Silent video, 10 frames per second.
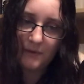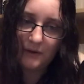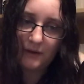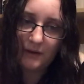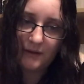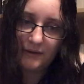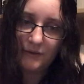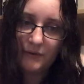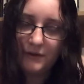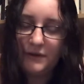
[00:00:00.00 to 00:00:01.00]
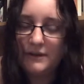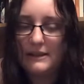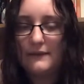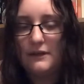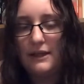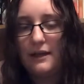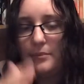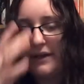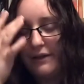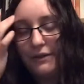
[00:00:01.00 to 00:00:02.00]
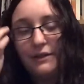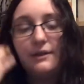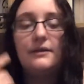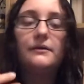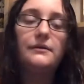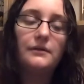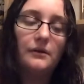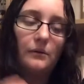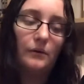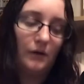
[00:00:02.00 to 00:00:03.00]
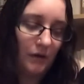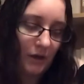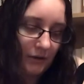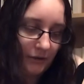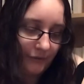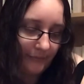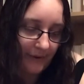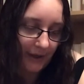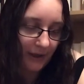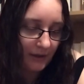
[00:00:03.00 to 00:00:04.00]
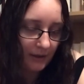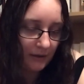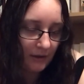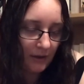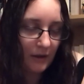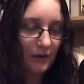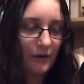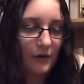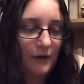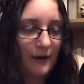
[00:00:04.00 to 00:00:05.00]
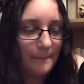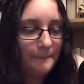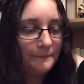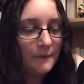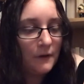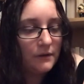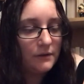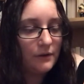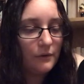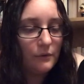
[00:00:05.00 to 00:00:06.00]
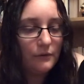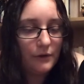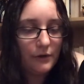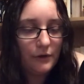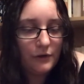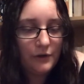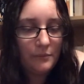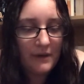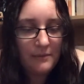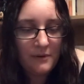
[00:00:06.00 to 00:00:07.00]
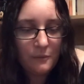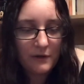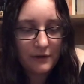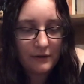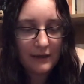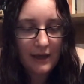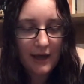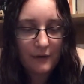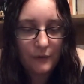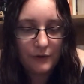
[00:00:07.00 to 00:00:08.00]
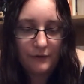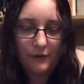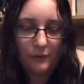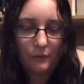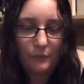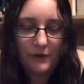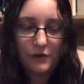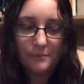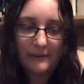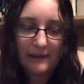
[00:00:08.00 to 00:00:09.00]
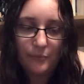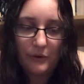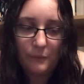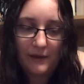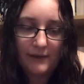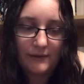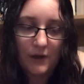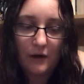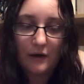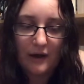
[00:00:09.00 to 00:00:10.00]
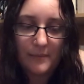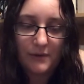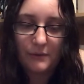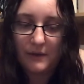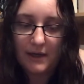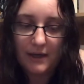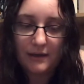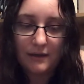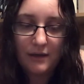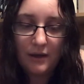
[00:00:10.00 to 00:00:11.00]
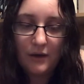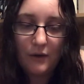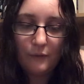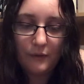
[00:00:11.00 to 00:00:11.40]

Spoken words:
this book is 278 pages, so not too bad. Okay, so you might be wondering how you'll know when your Playboy ways are coming to an end.